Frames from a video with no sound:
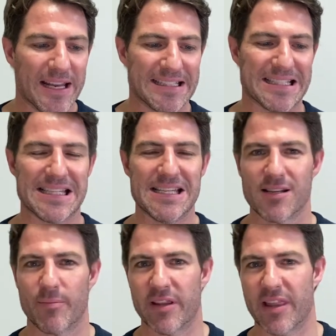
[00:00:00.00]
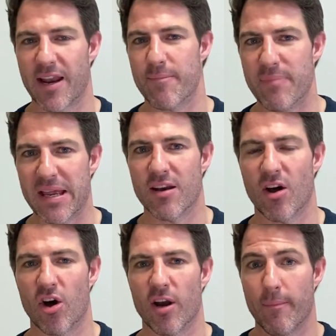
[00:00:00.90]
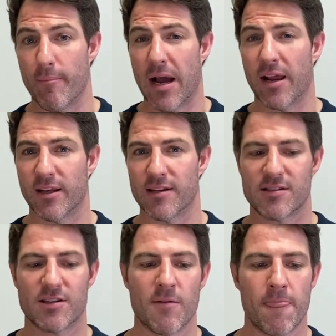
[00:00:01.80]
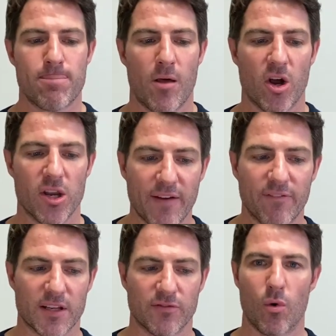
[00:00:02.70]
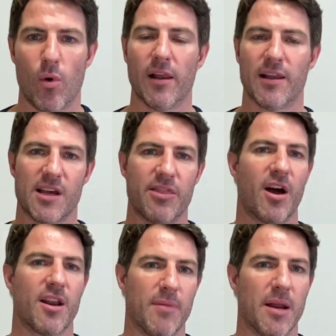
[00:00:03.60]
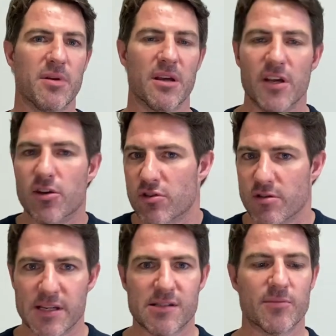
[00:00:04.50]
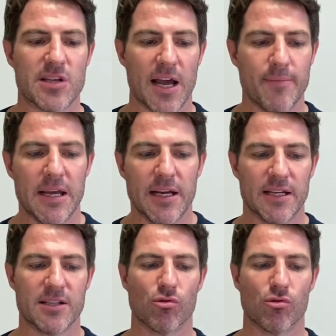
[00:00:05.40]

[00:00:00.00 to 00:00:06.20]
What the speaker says: in to see something that had been on my list on Netflix for a while, as I thought it might be of interest to me sometime. It's